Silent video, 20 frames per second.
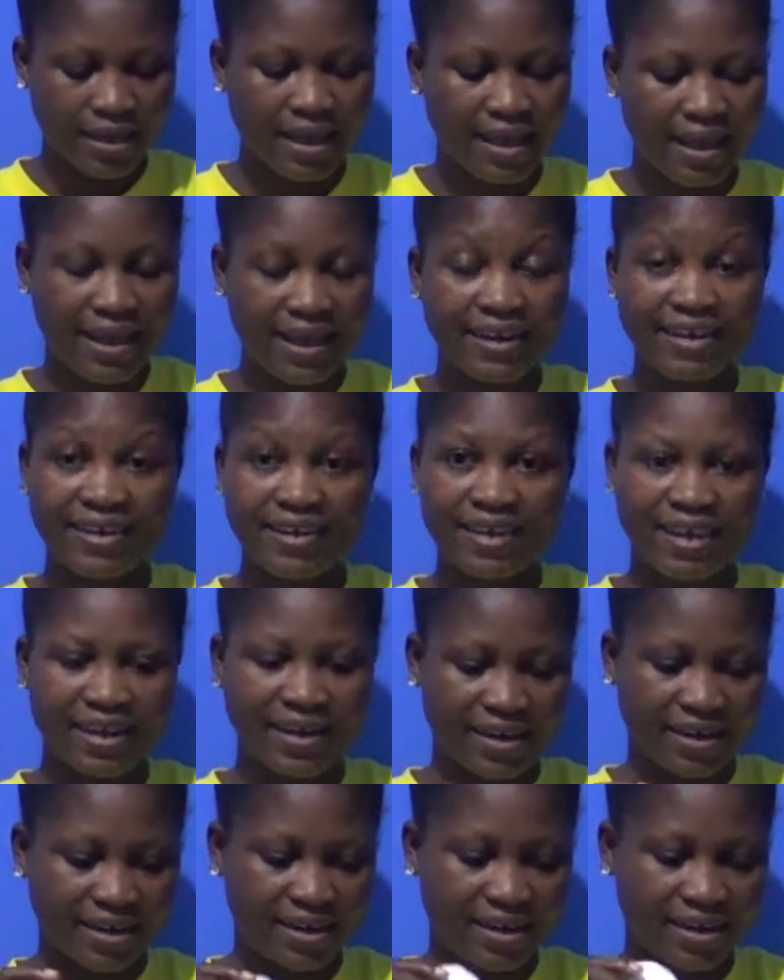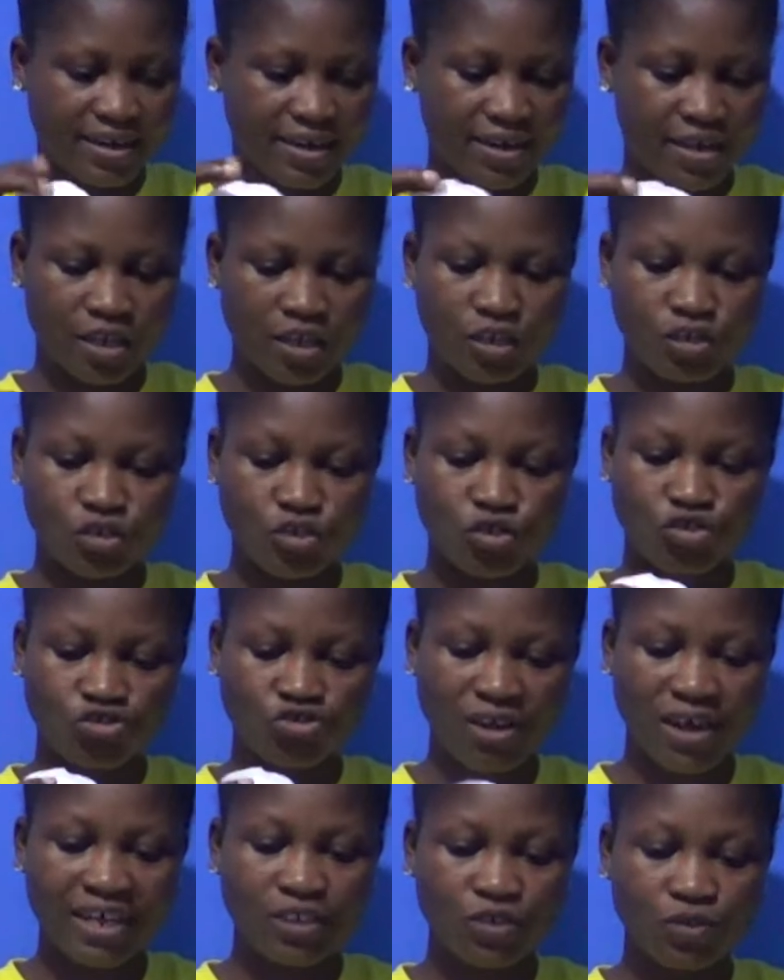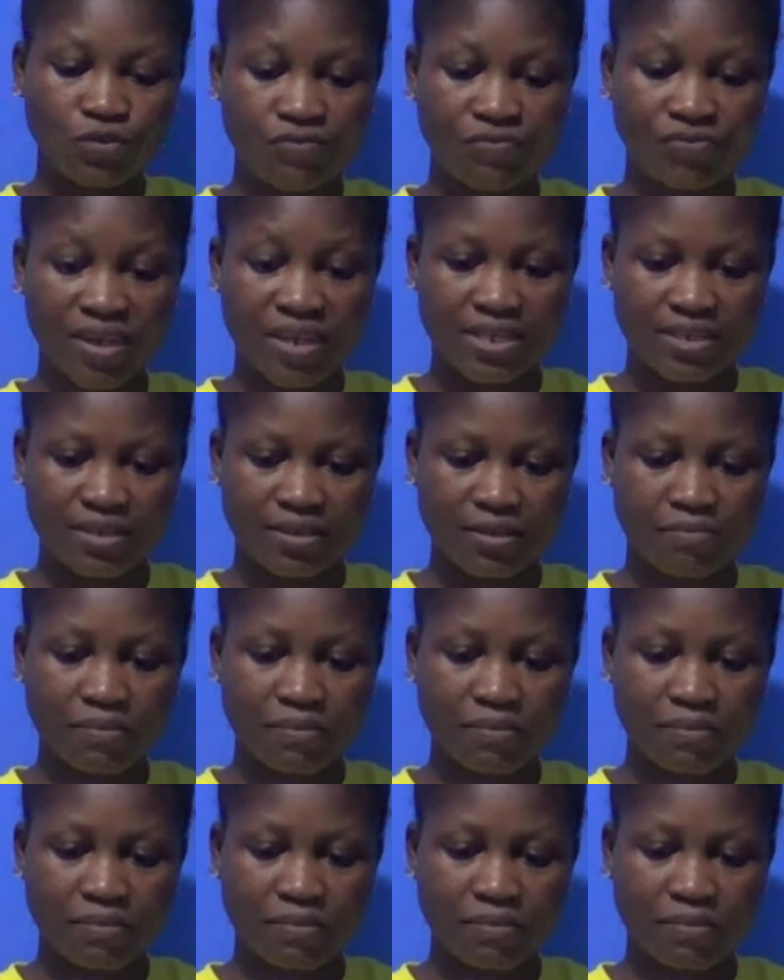and then you try to fix,